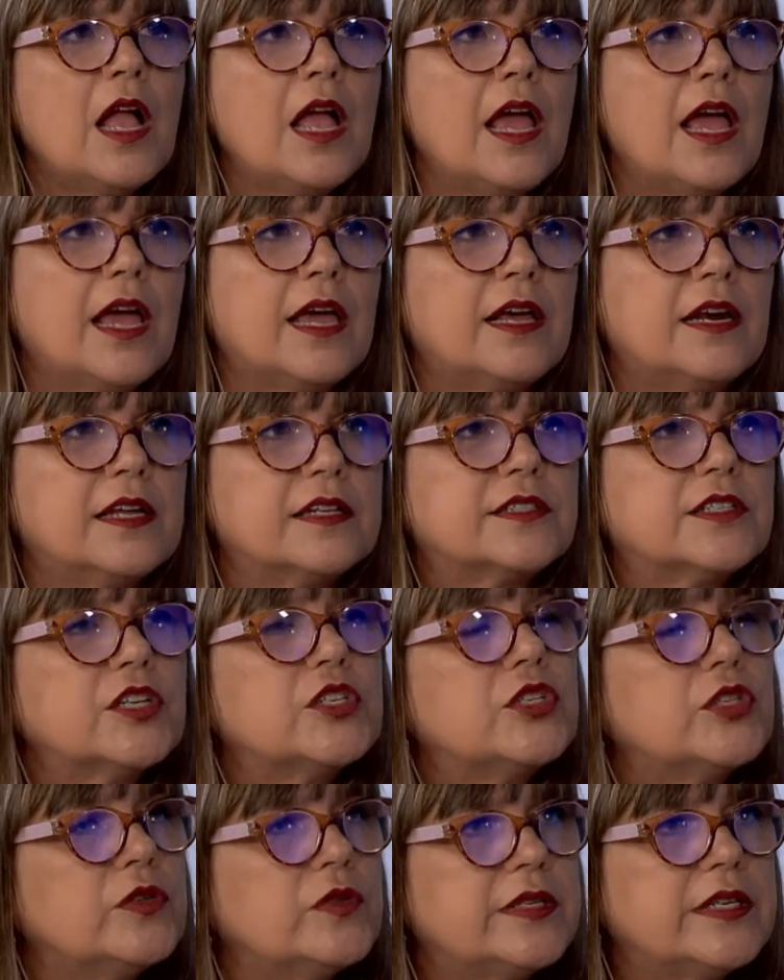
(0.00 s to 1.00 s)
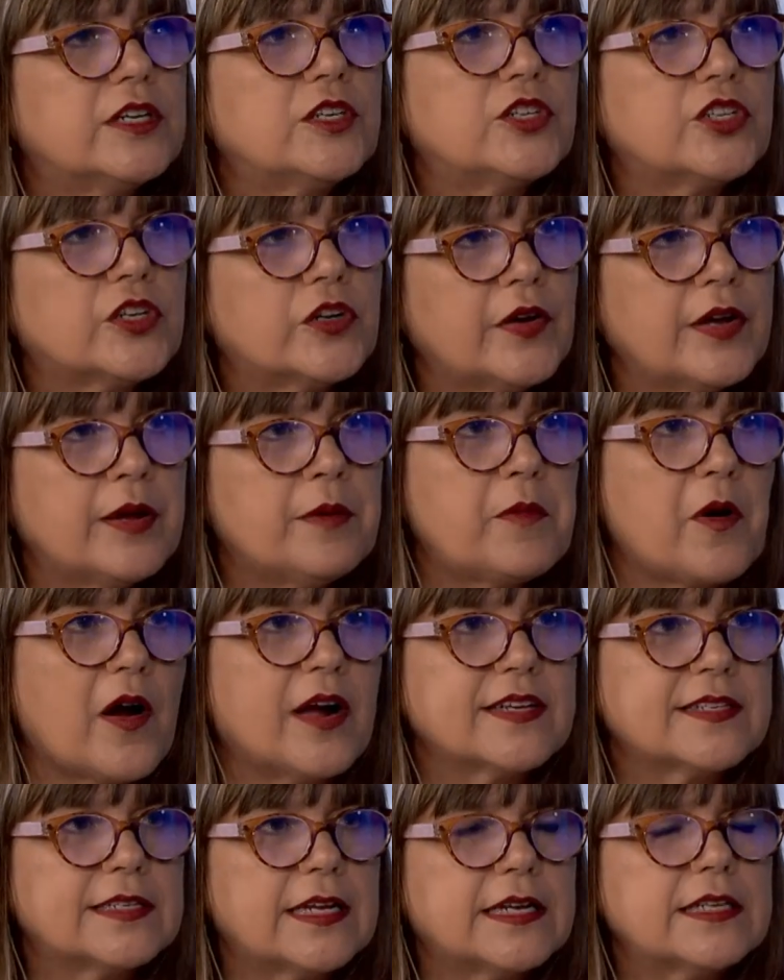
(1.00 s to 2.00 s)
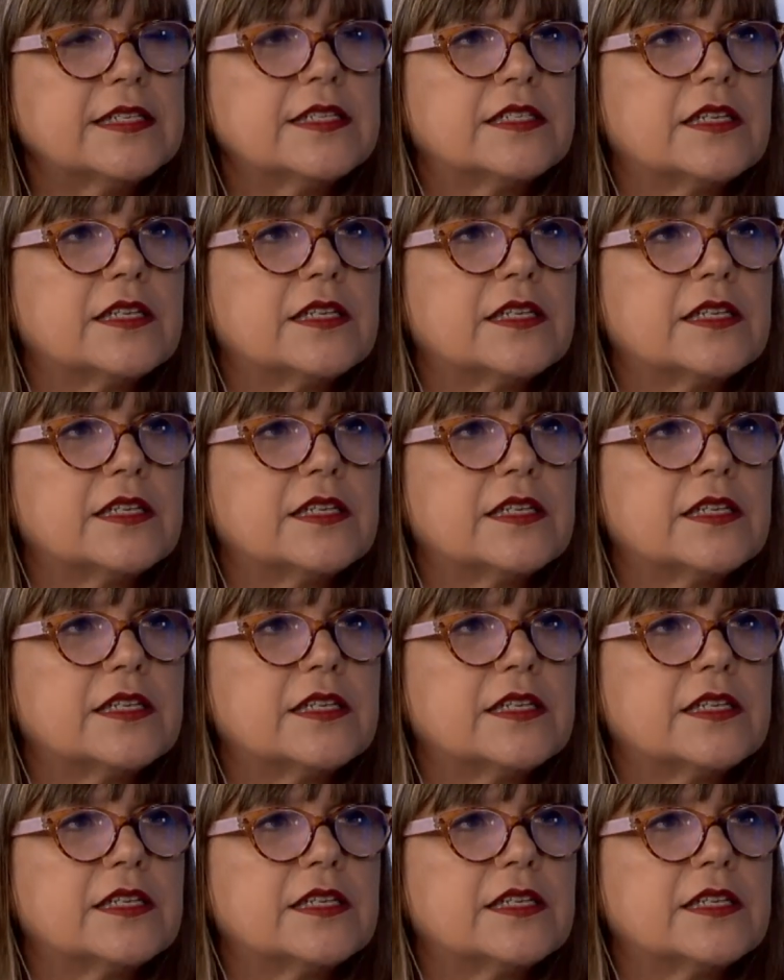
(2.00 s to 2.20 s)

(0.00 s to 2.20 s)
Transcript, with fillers: and it's a two-tier jurying process.